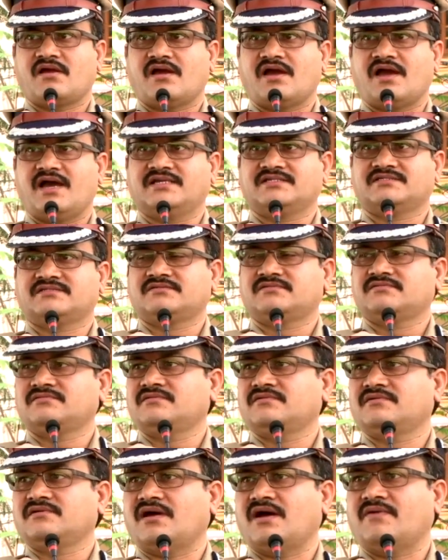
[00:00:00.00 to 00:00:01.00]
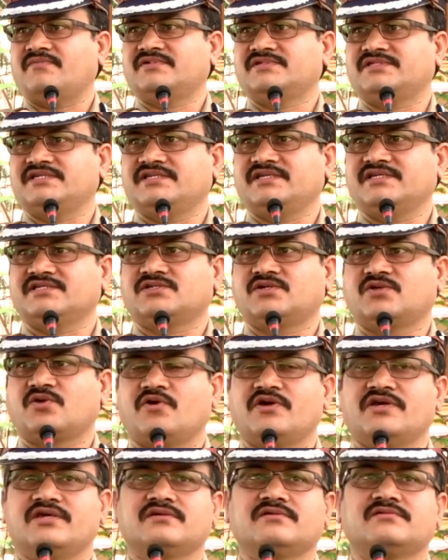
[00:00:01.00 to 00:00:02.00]
As our city is
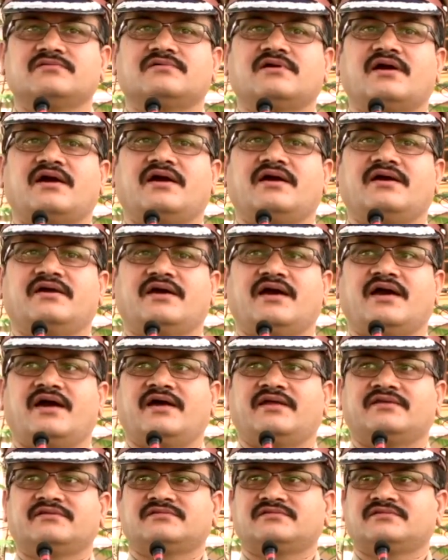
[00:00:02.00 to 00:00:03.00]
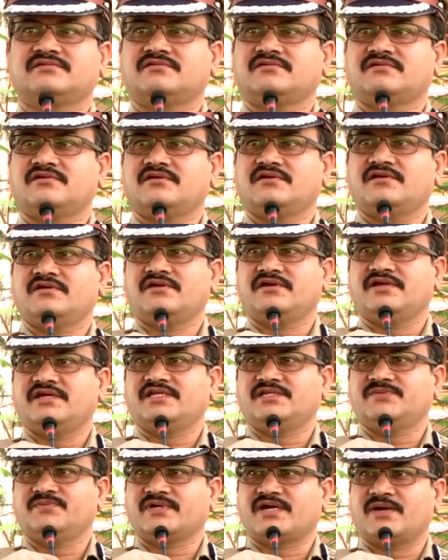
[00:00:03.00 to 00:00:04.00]
growing, as
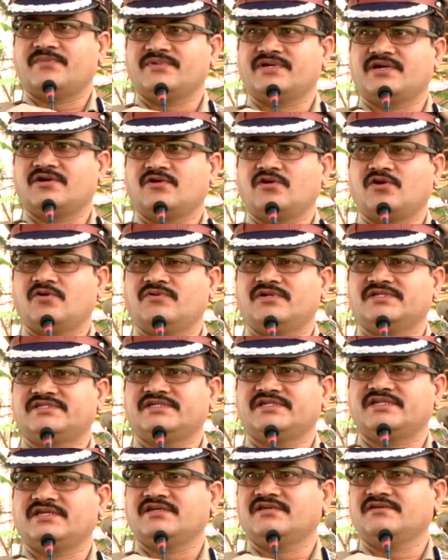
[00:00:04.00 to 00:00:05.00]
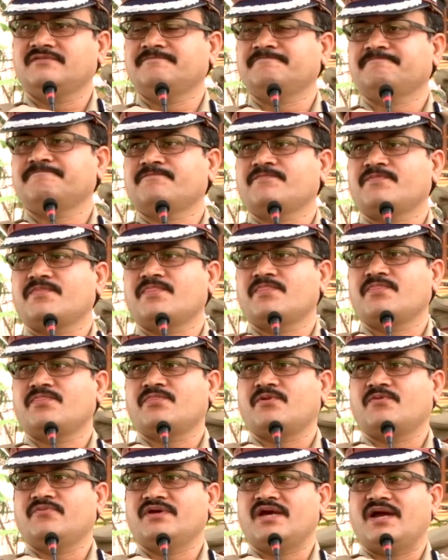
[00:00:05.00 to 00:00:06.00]
it is becoming a global city,
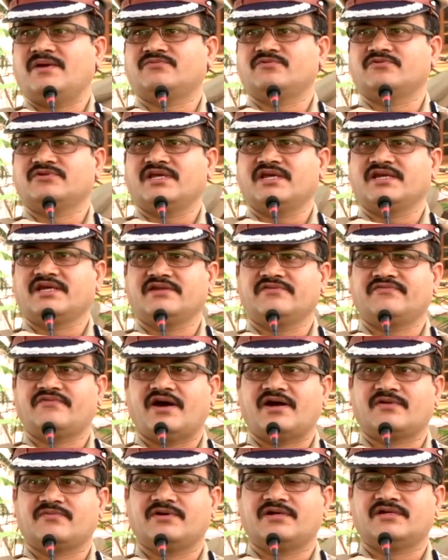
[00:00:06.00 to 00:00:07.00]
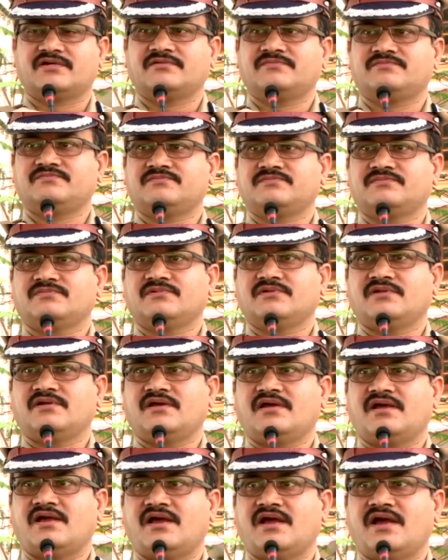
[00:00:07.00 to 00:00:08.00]
so we have to take it forward
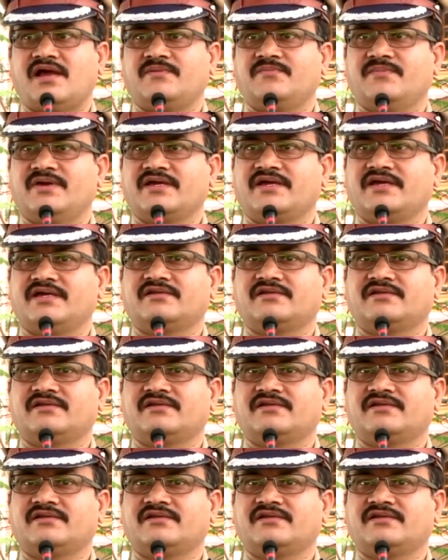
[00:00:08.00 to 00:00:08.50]
and make